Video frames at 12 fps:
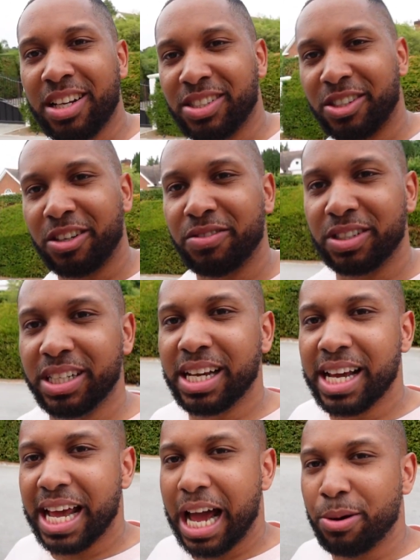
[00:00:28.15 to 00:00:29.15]
stuff and
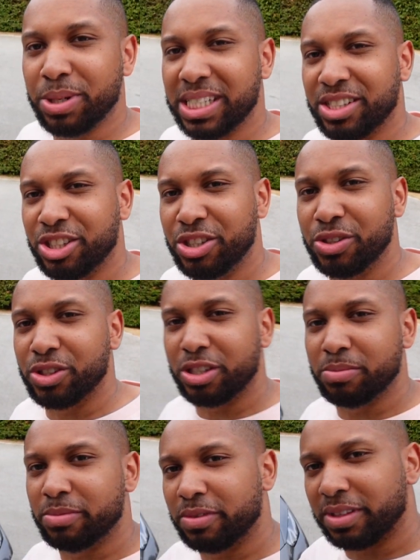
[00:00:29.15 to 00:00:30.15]
how it is to use
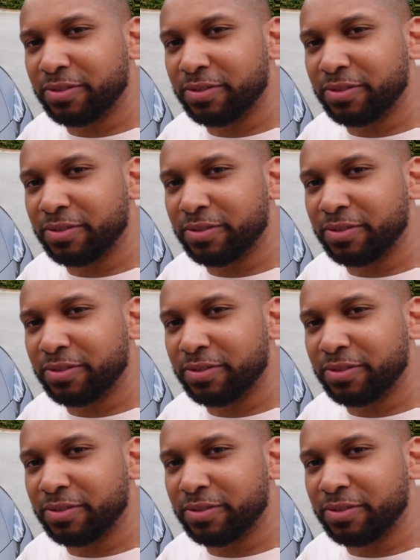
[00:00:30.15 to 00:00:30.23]
them.